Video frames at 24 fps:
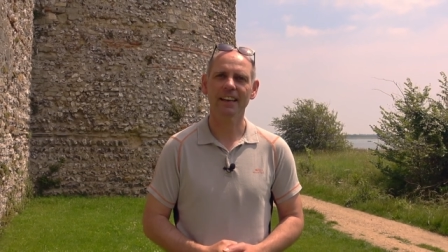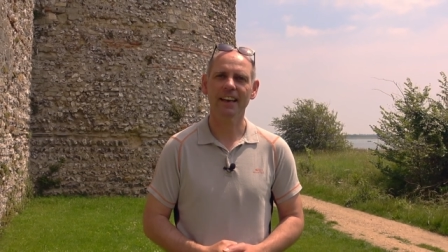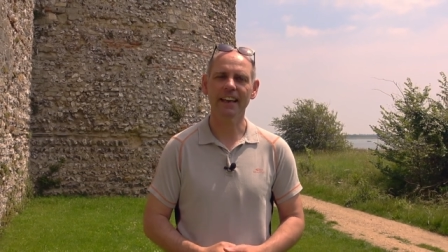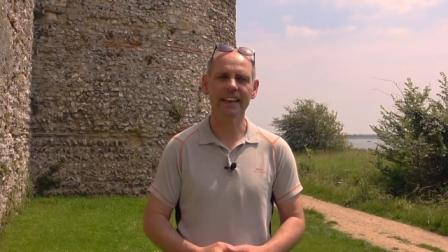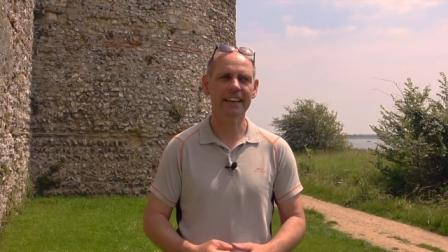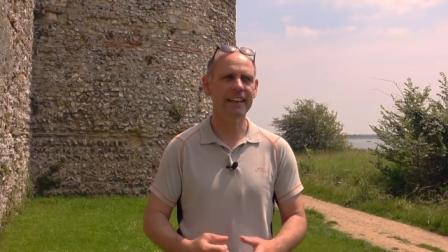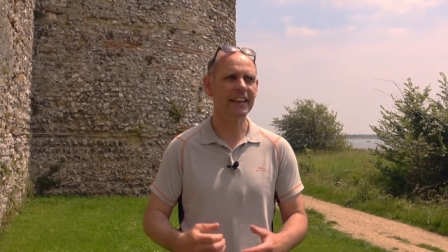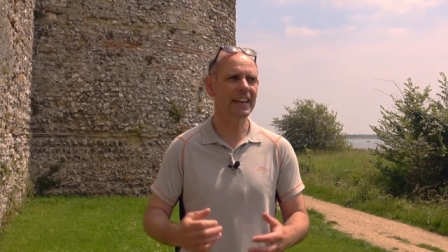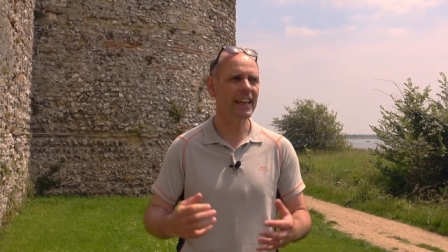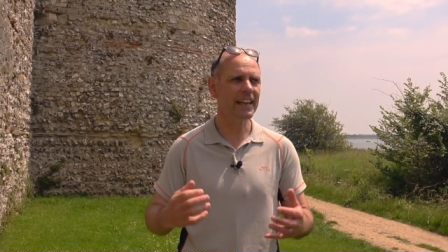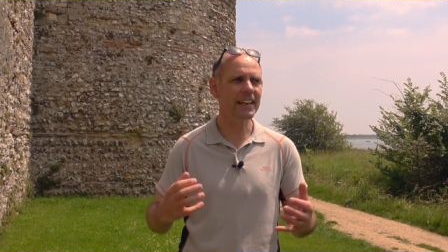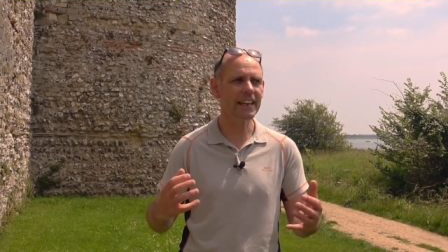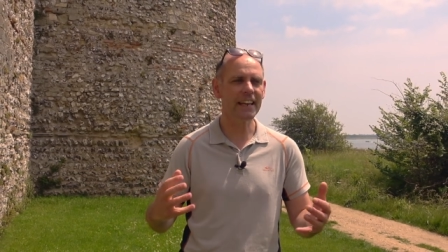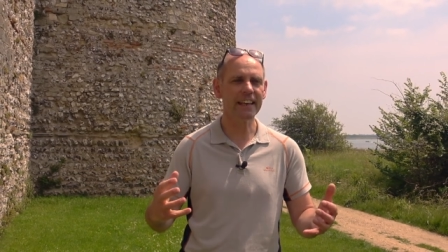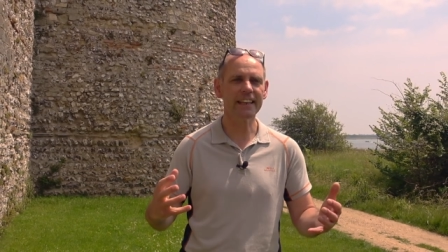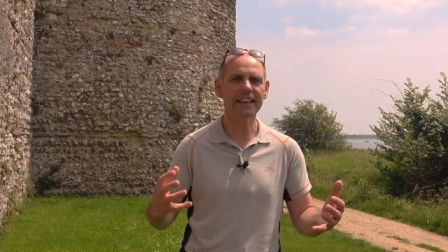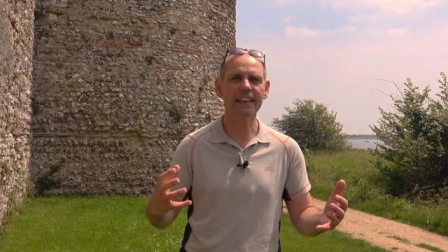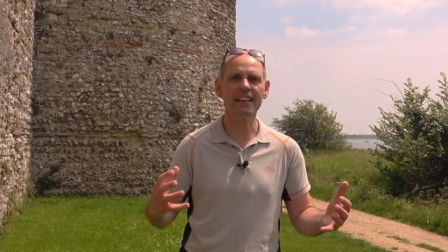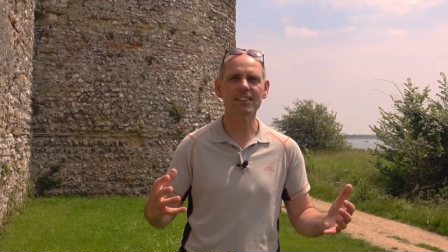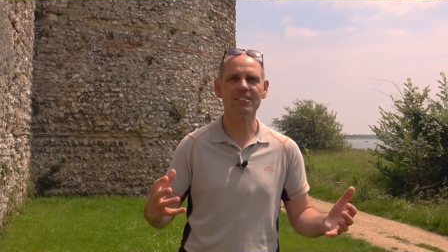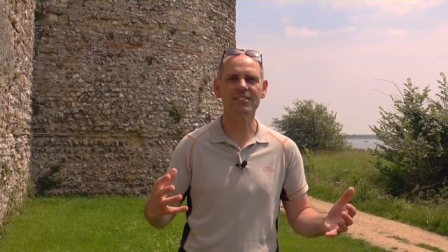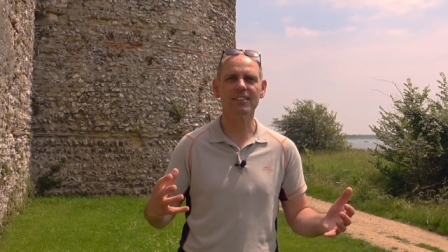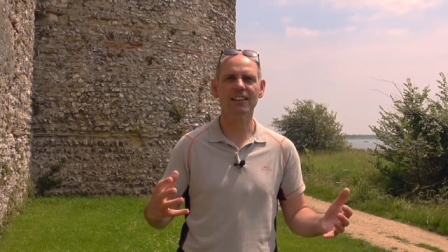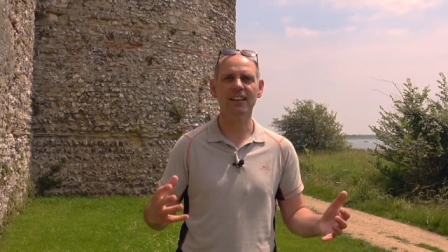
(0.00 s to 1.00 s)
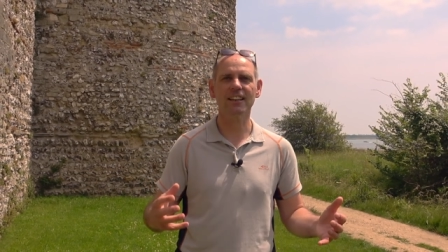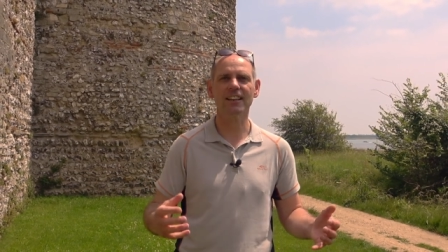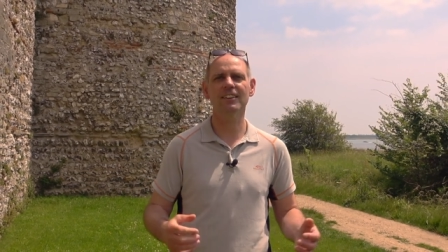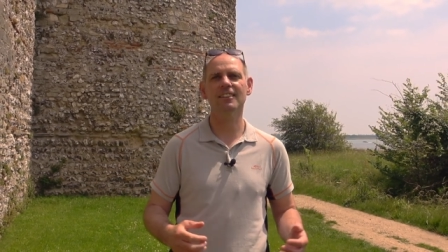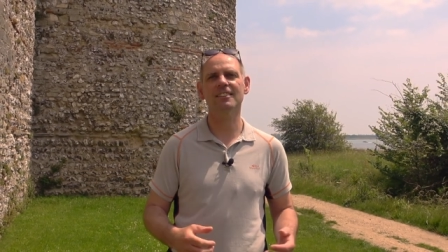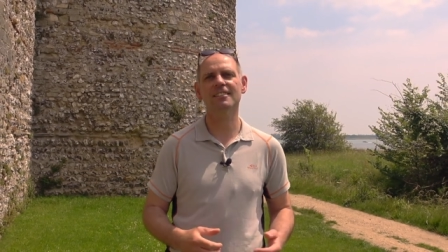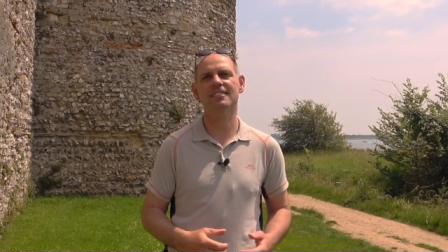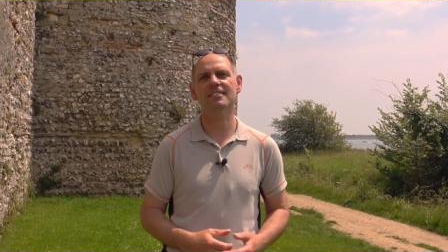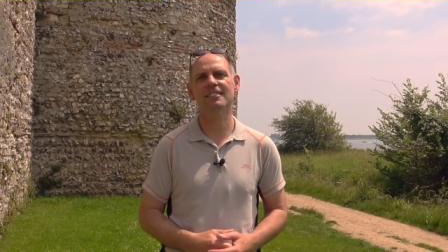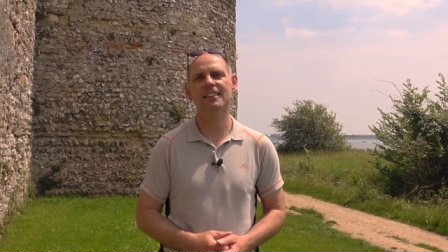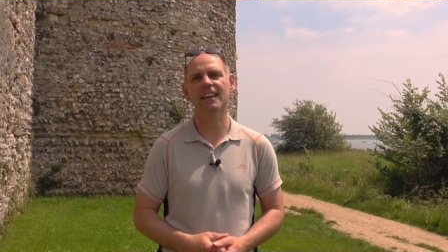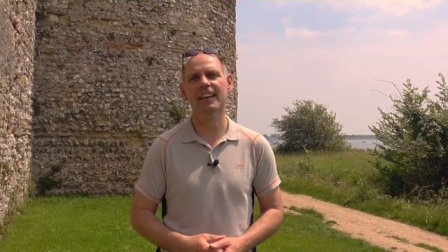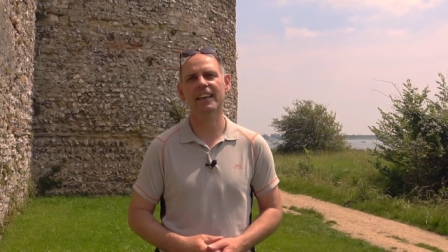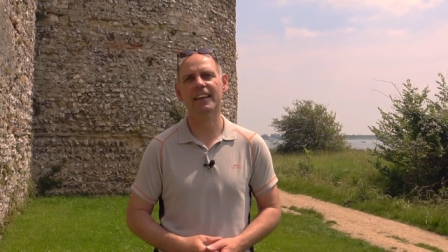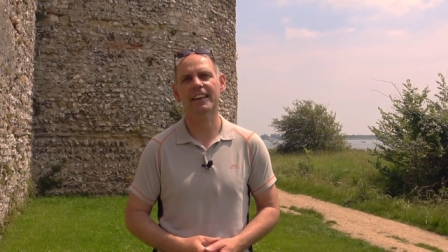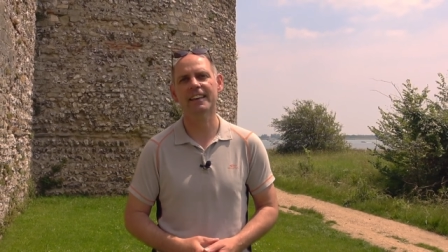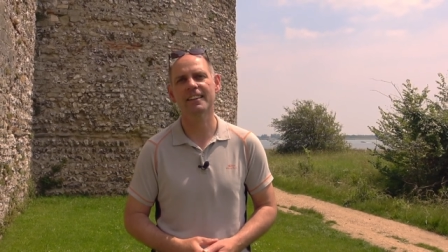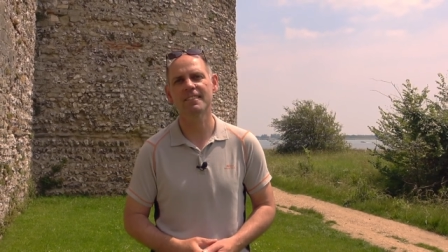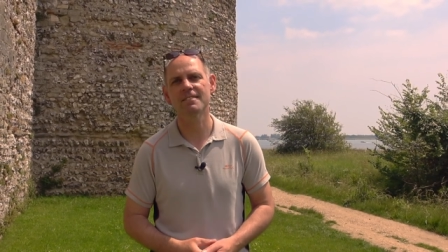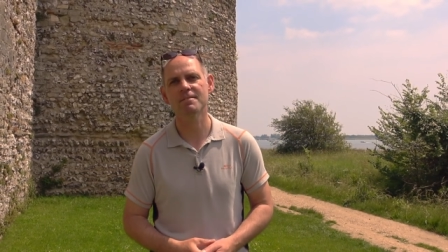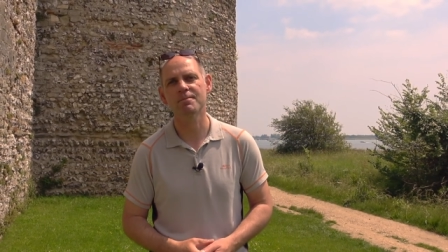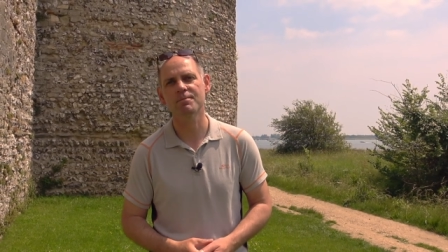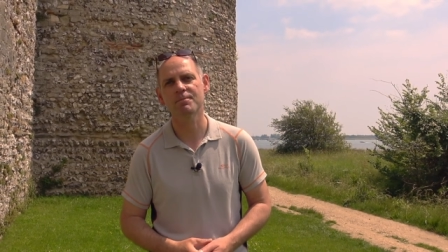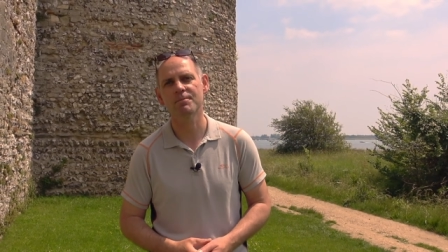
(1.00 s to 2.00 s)
And then they get to the last day.
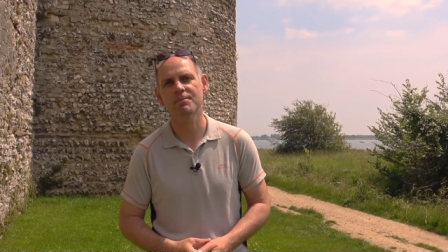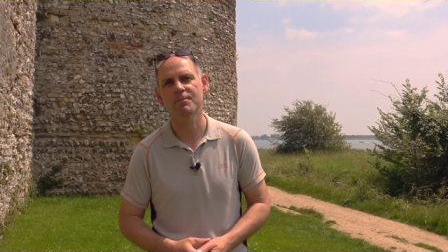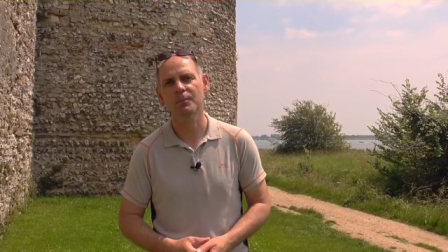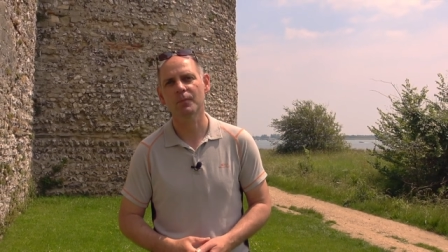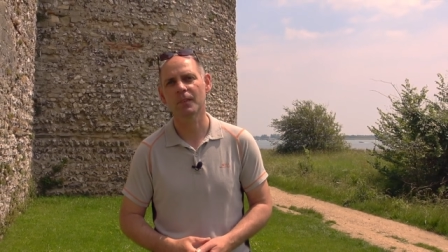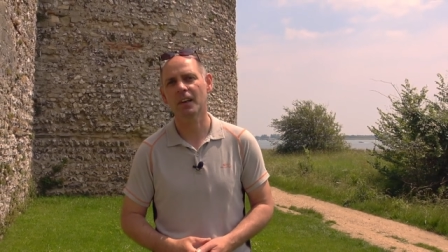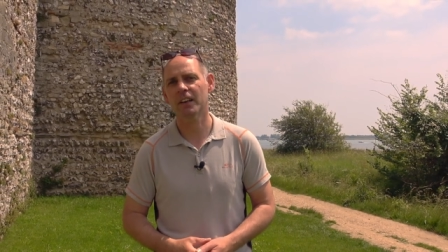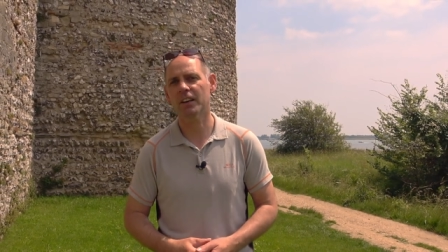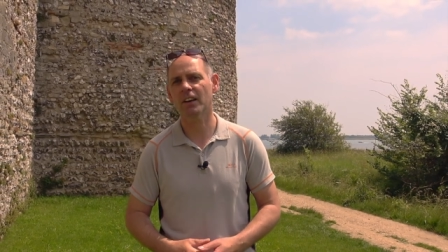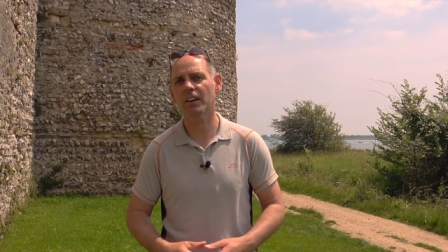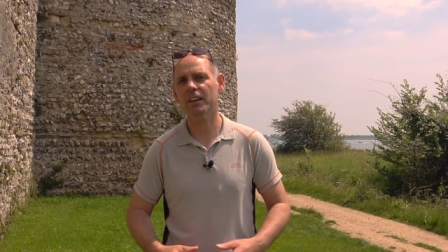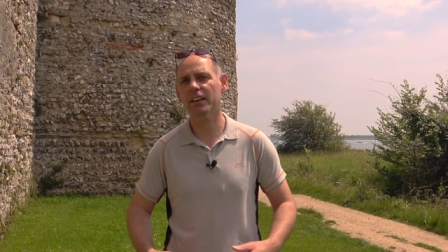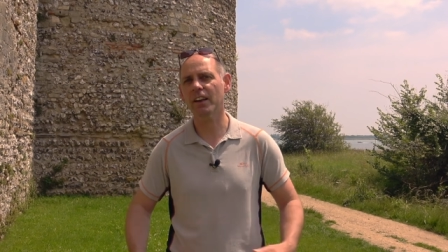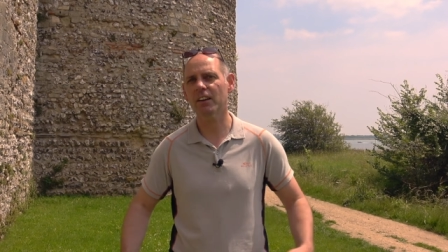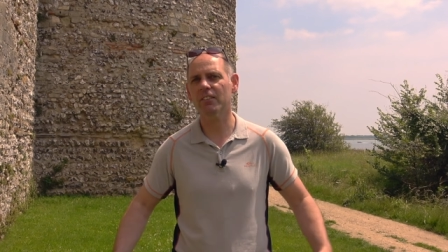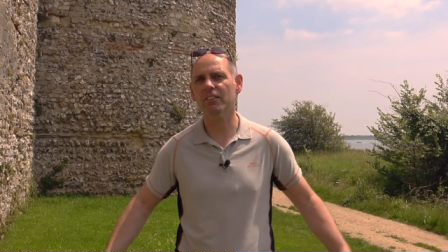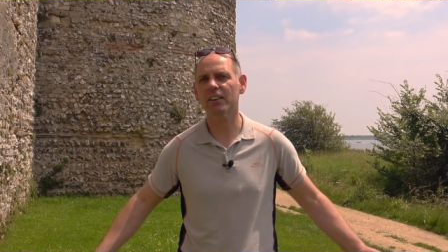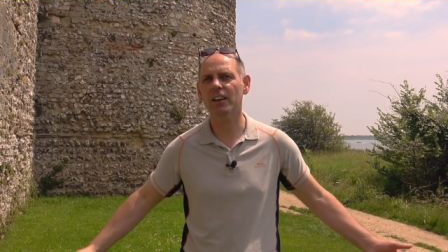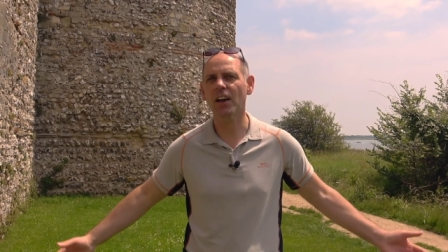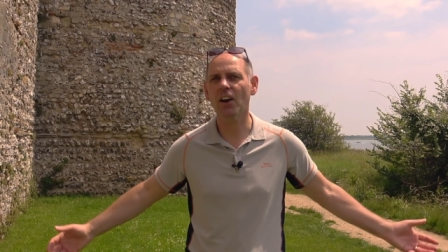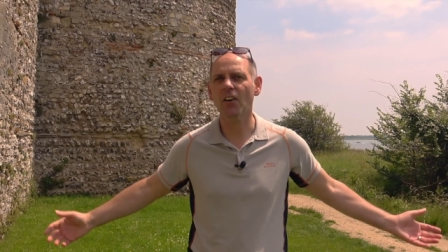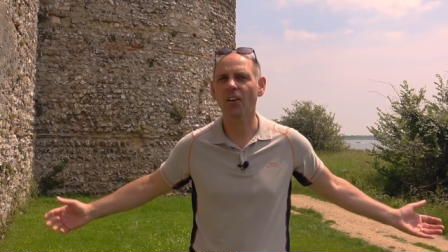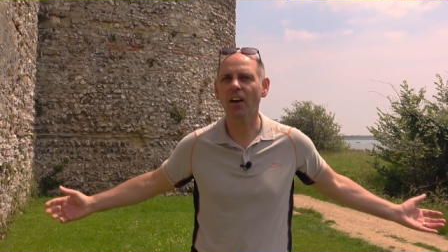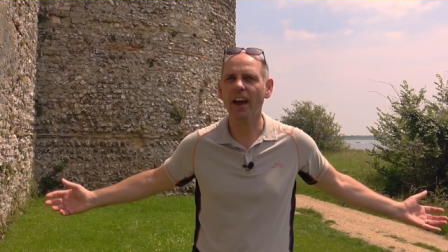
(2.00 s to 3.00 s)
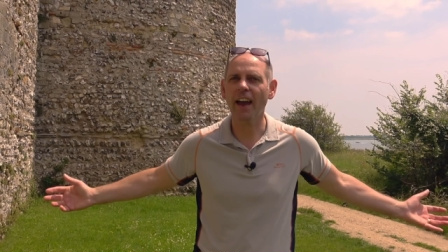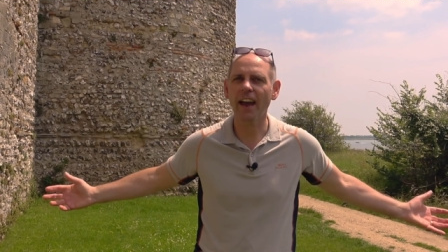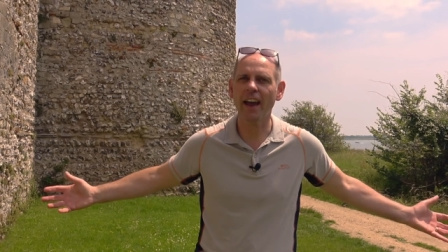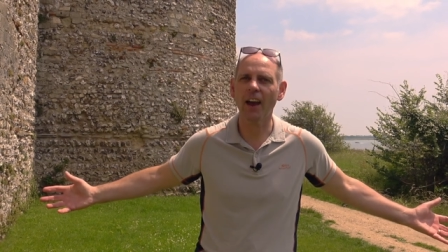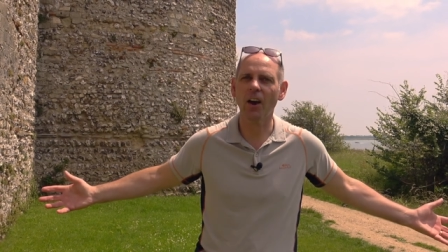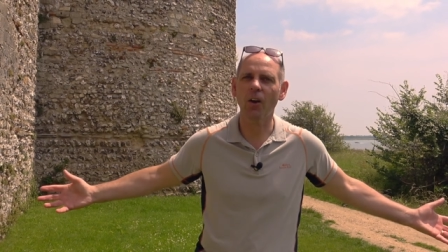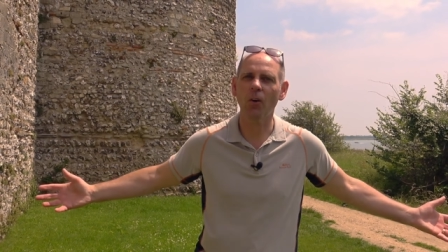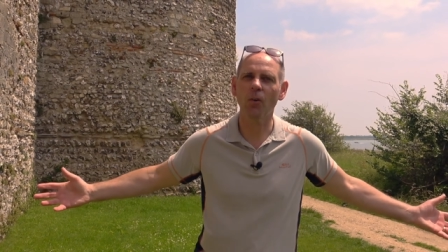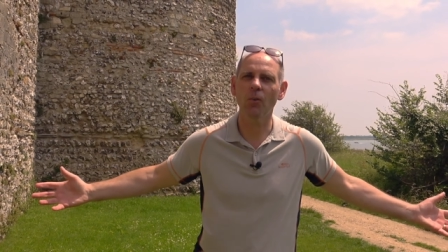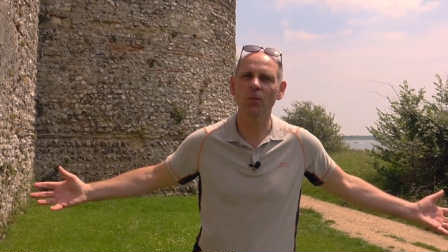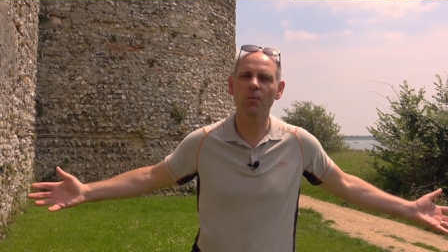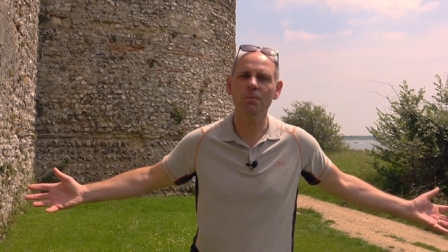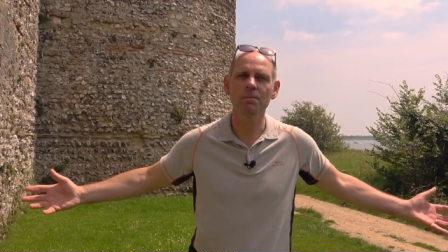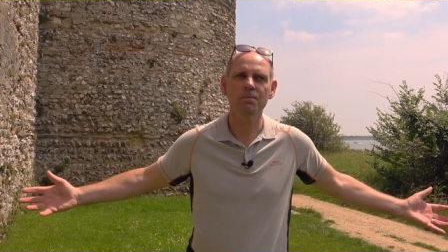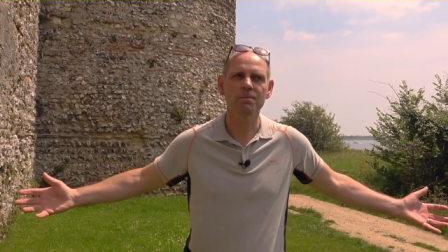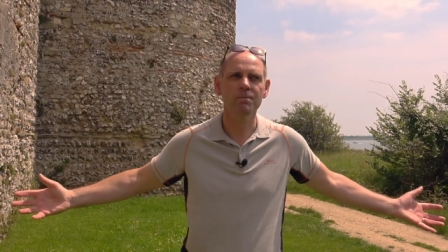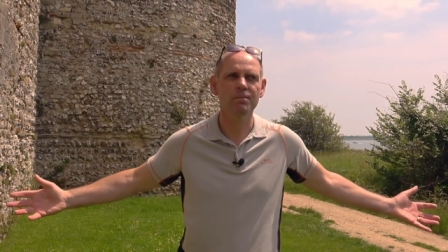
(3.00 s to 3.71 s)
And I don't know how